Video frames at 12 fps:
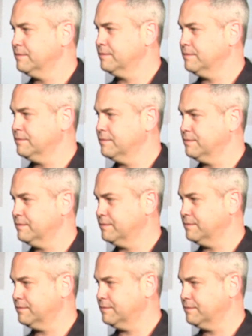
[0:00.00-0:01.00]

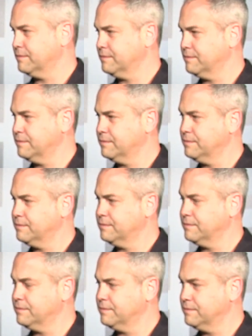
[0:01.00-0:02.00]

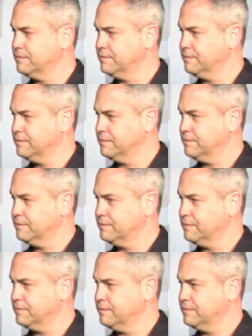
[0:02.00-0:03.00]

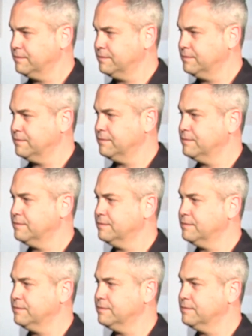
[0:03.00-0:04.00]

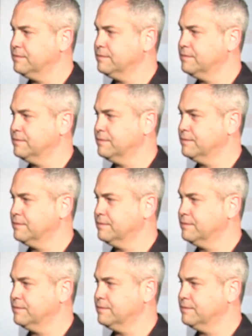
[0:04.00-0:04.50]
No words are spoken by the person on screen.